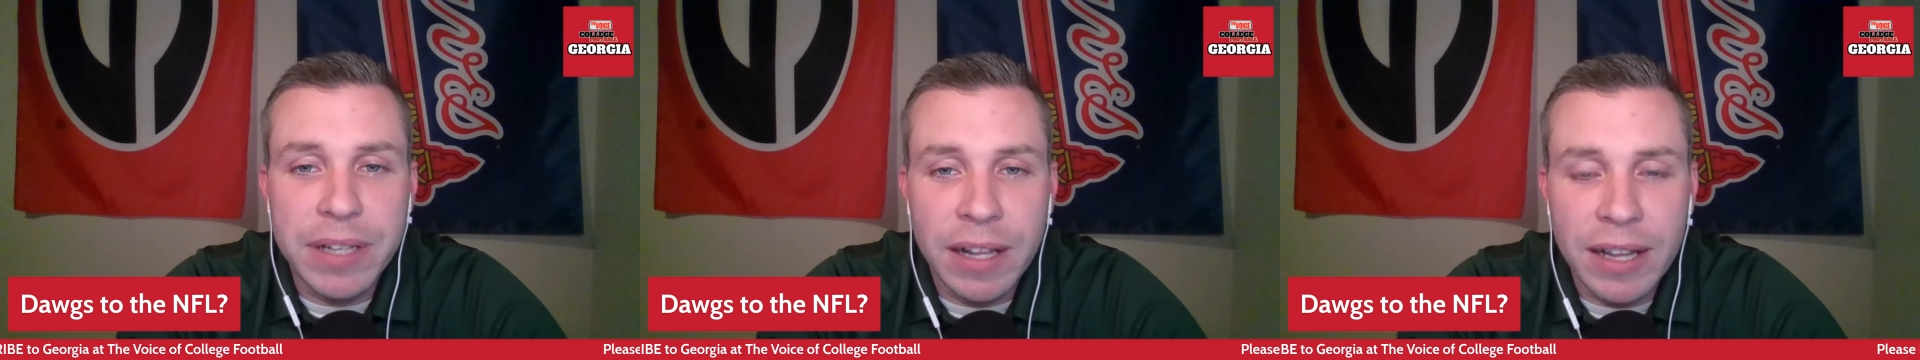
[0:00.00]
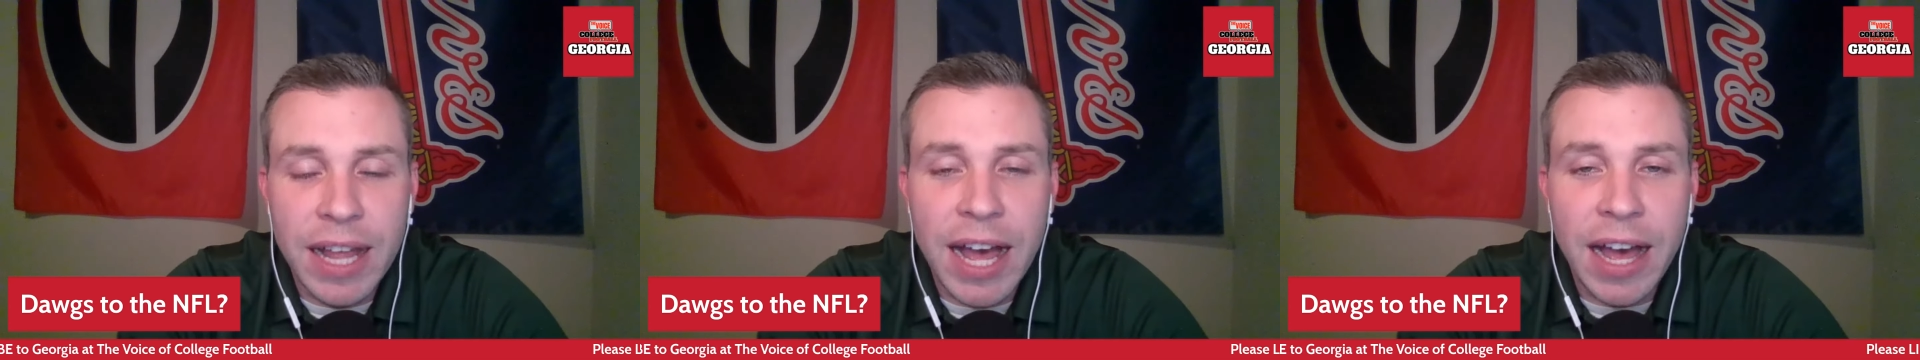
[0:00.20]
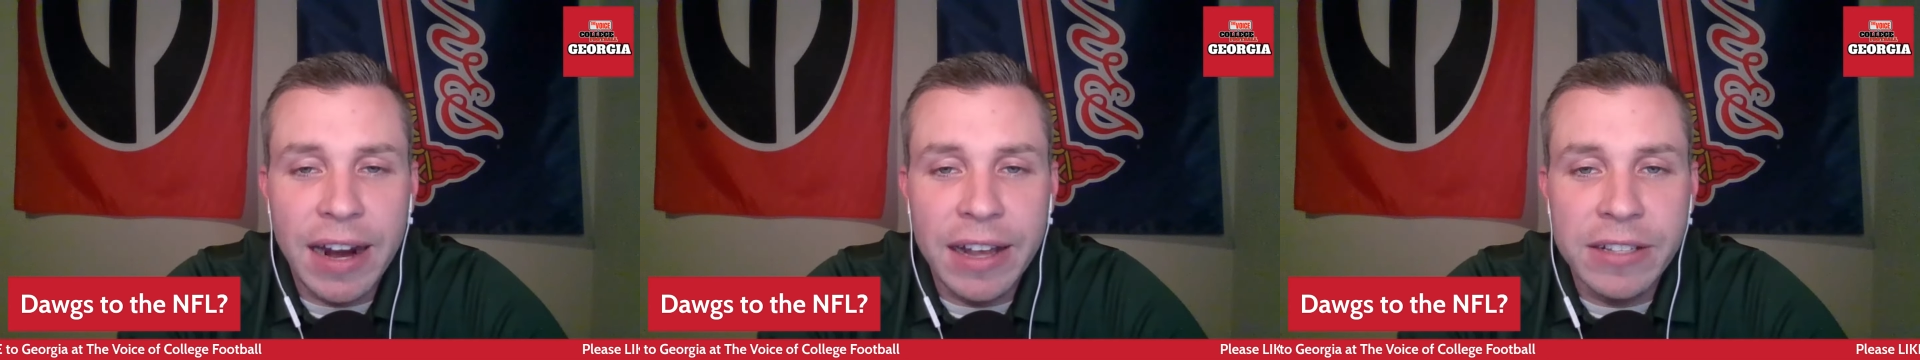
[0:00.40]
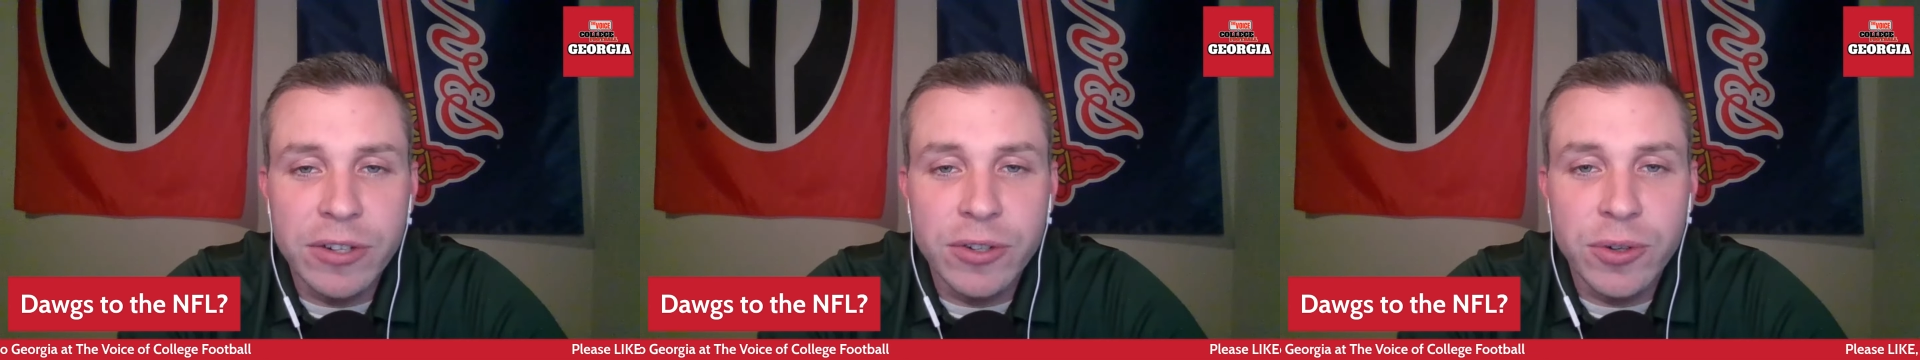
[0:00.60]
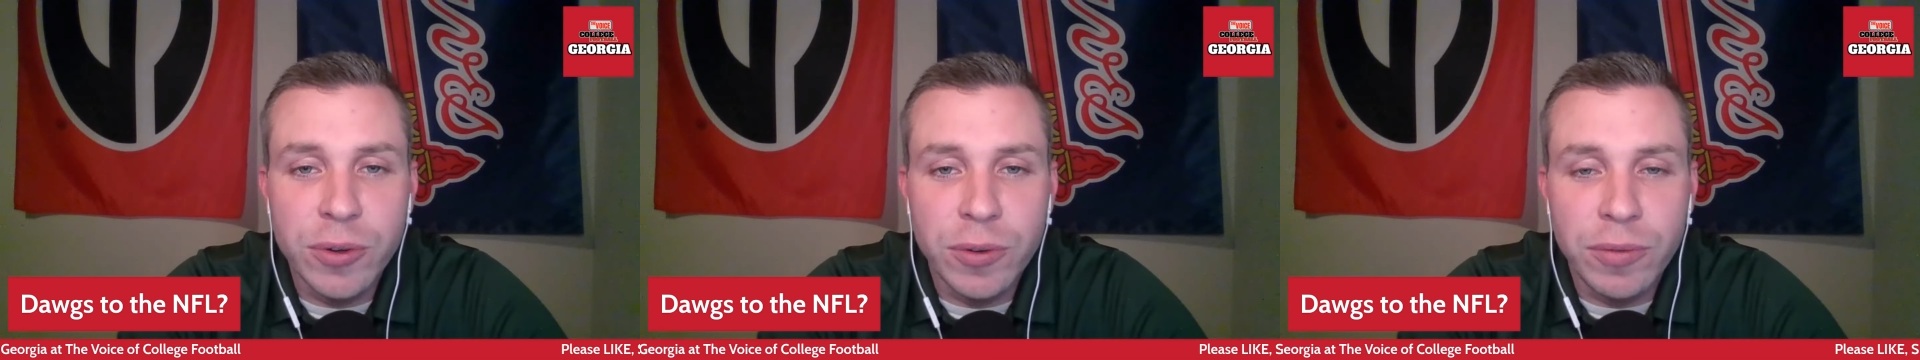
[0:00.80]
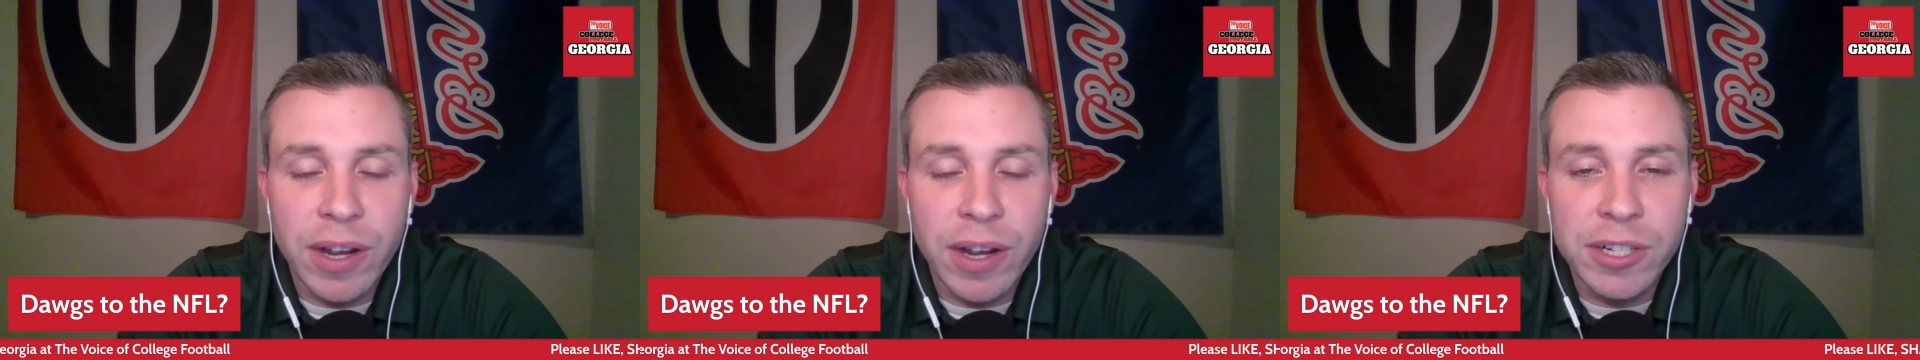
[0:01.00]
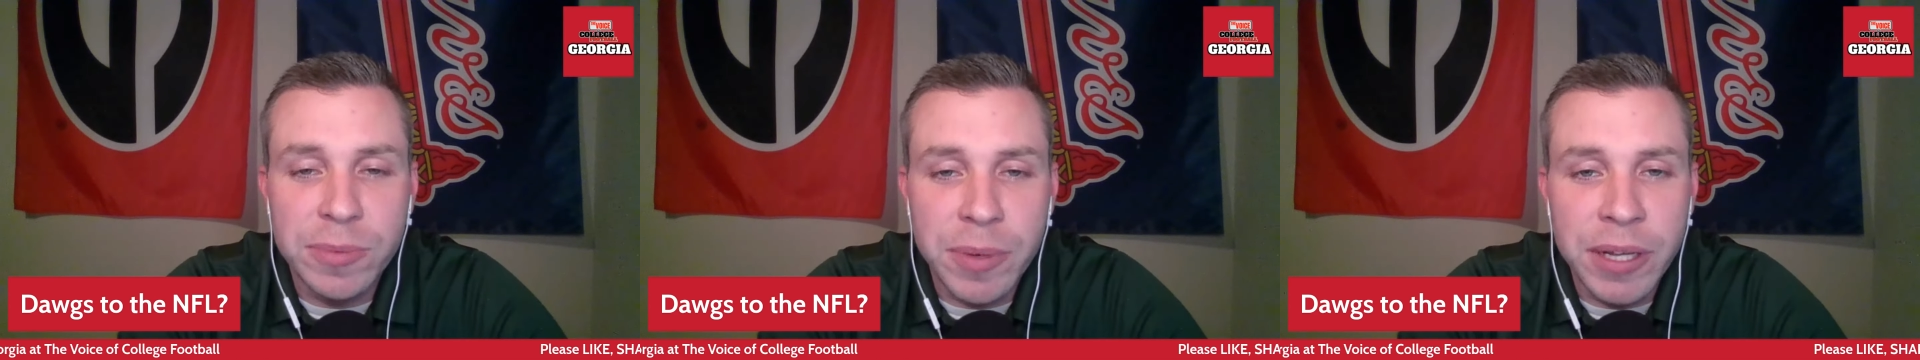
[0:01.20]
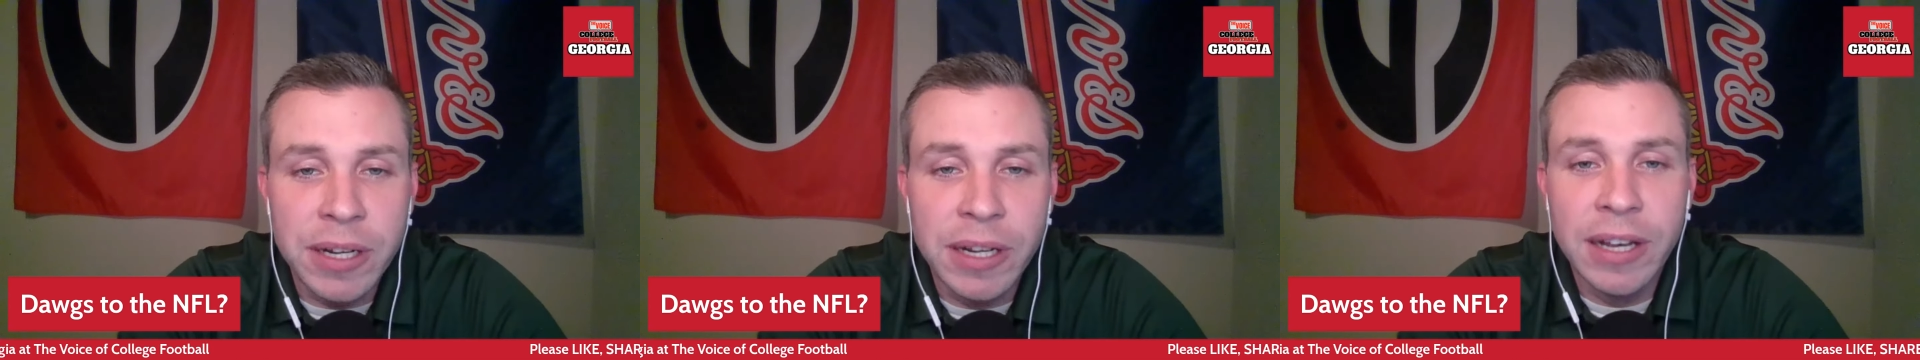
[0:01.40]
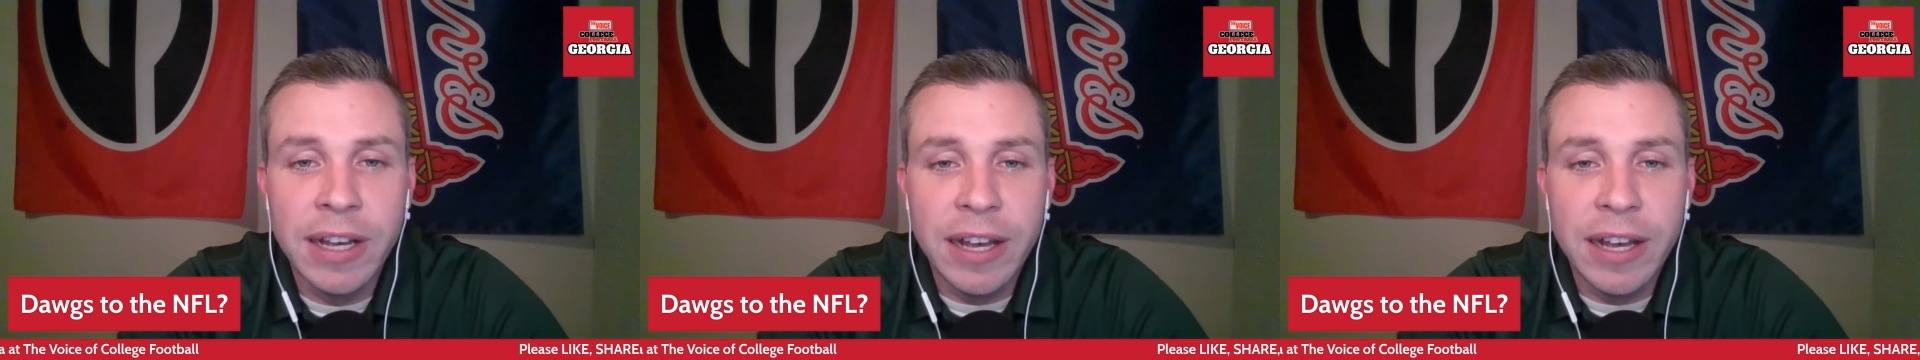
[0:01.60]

a lot as a true freshman,